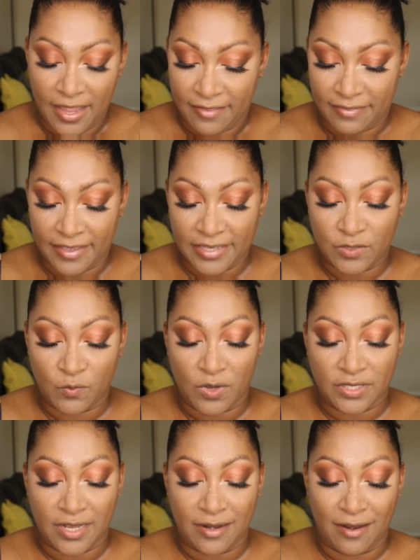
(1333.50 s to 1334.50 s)
This
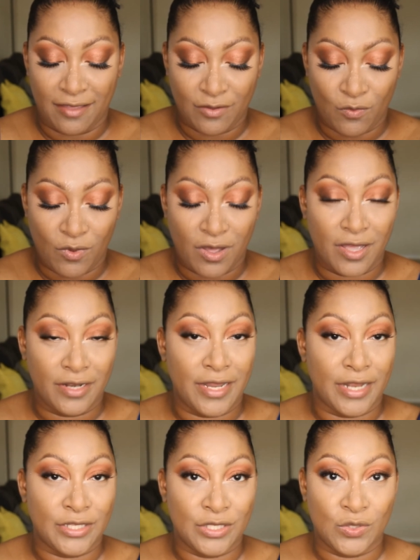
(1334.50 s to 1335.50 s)
was another one
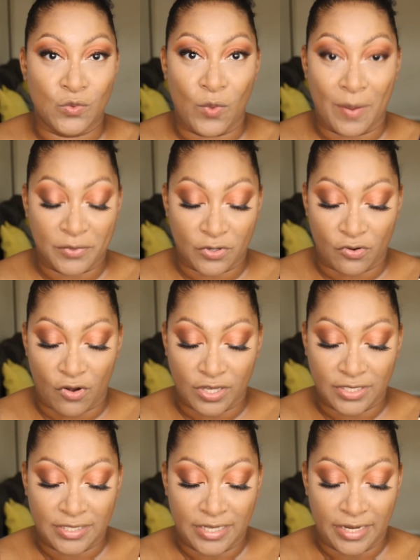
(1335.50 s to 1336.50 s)
that swept
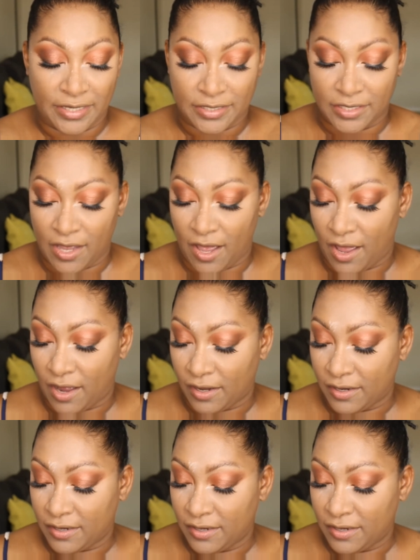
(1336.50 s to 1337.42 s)
across TikTok,